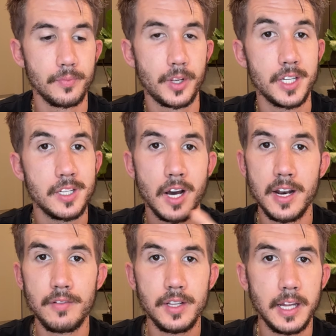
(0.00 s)
Because not
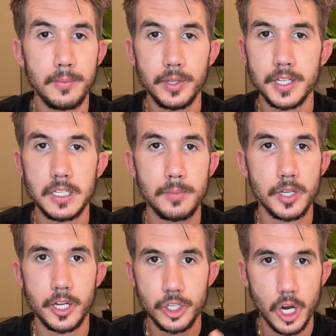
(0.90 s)
every label accepts
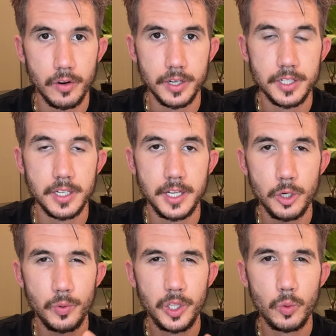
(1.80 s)
all genres, and you
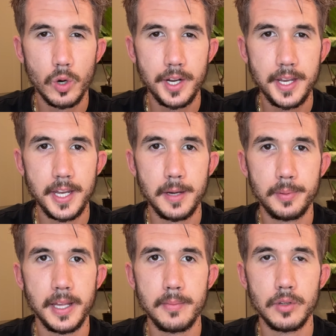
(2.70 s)
really want to hit up
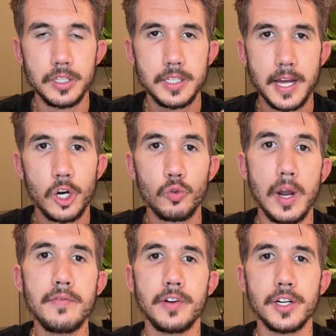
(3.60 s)
labels that are
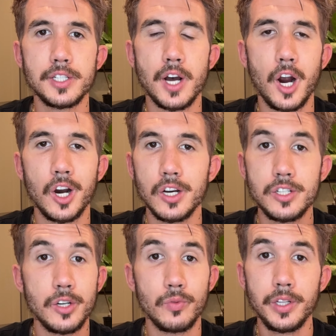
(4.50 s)
right for your song, or else
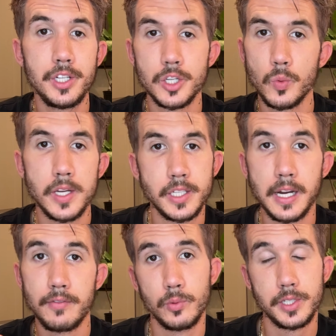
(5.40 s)
you're really just wasting
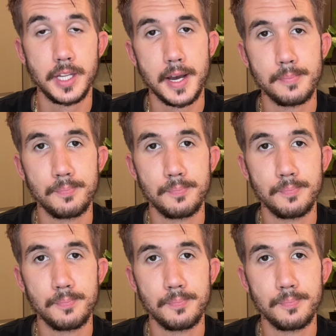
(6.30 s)
everyone's time.